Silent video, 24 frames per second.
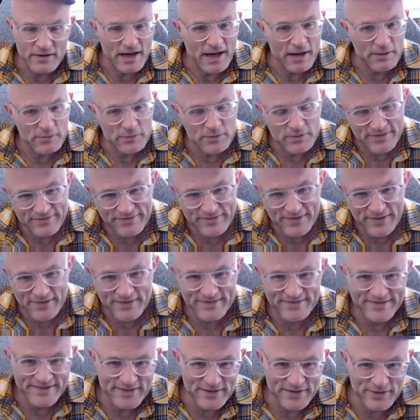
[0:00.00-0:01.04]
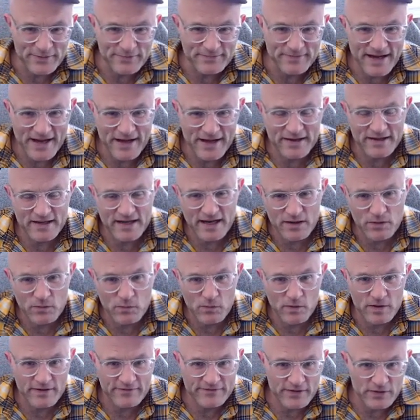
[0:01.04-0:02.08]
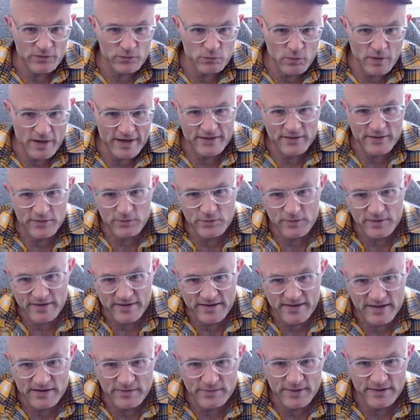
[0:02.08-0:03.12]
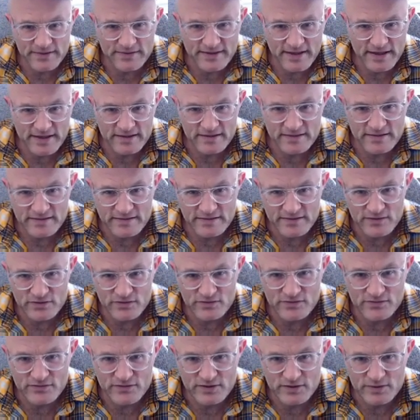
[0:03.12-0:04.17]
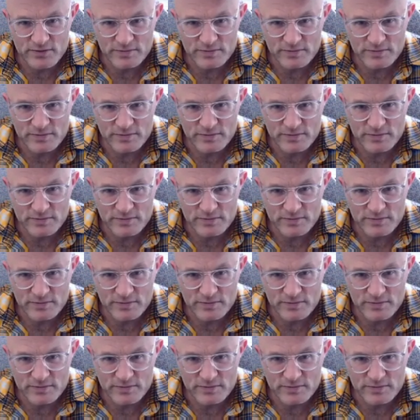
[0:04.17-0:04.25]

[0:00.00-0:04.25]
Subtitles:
I would, if I was white, I would want to think about that decision for a little